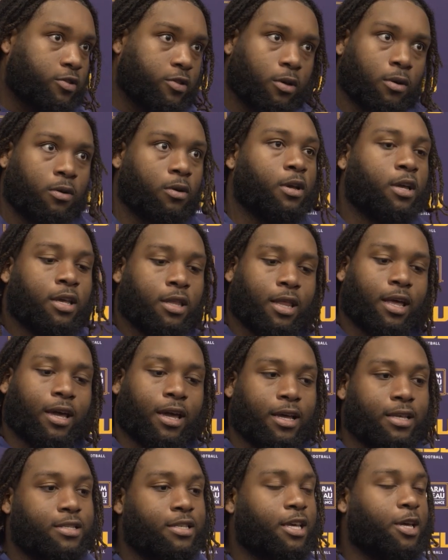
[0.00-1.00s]
So like
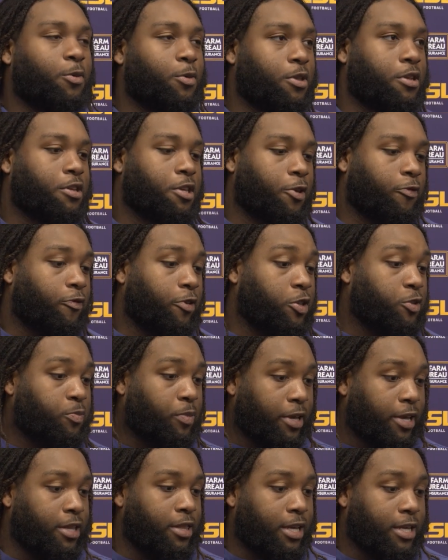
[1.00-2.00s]
I said, when the
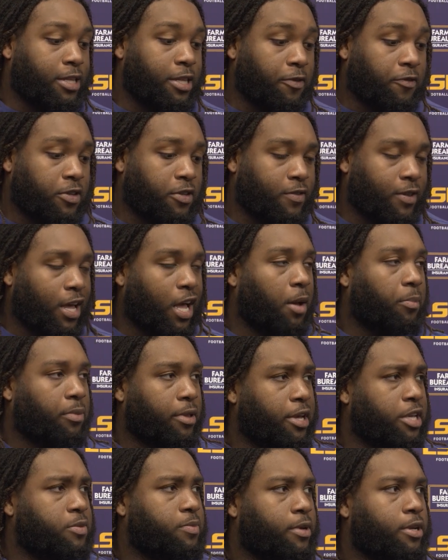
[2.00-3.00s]
defensive line
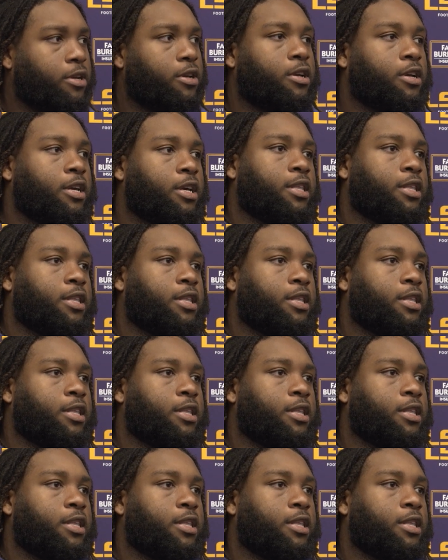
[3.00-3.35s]
plays better,